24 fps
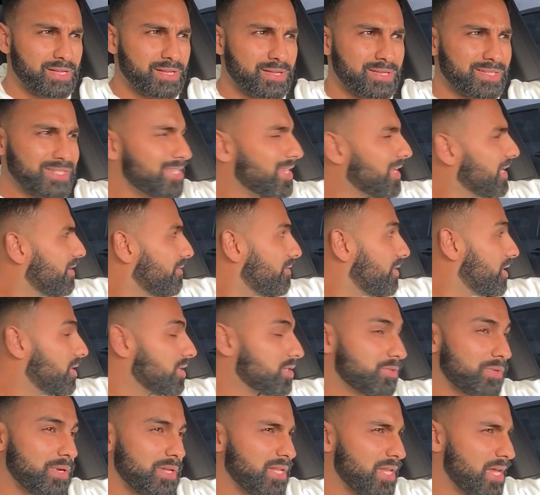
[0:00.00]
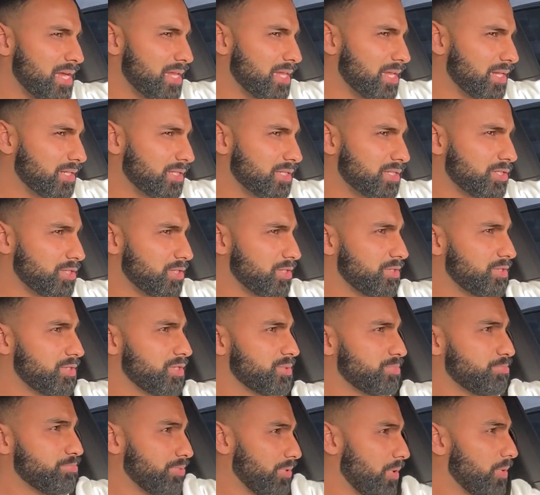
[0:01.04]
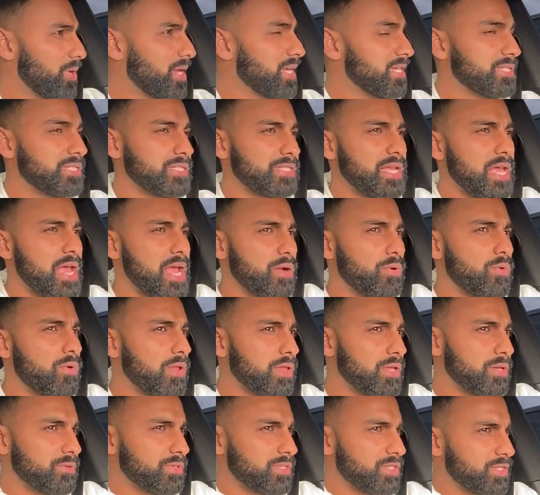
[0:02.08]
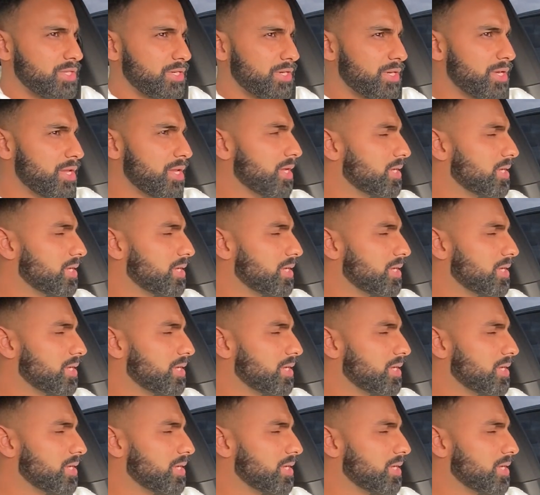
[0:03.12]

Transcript: See, like, even at this red light, like, this dude just broke his neck while he was turning